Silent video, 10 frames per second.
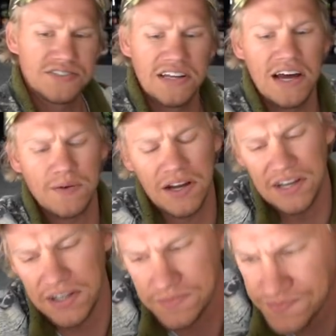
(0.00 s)
say that right
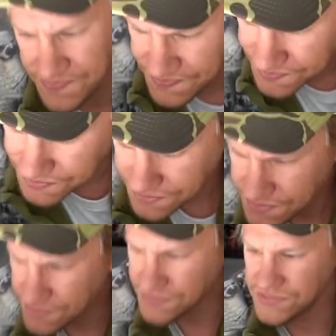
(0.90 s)
now.
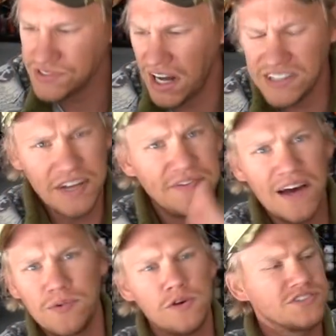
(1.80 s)
I thought
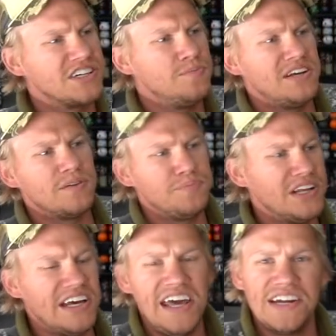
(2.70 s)
Fat Boy was going to be
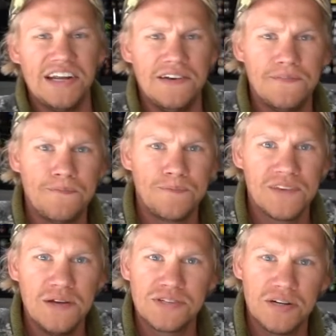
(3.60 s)
complete ignorant.
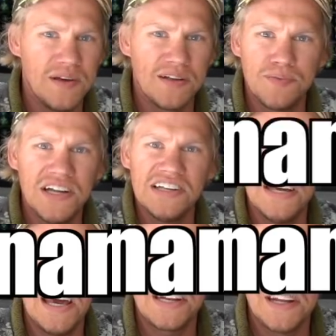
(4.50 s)
He was going to be
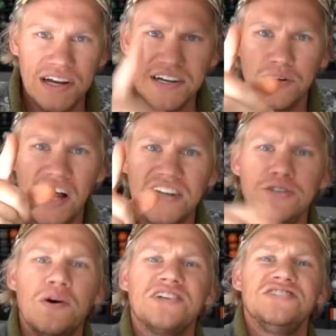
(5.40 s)
completely ignorant. And I know a lot of
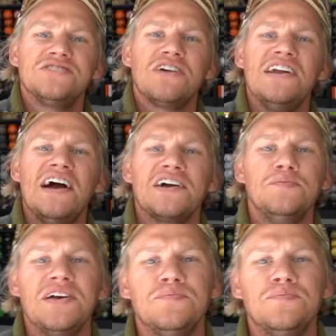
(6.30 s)
you watching this right now are going to be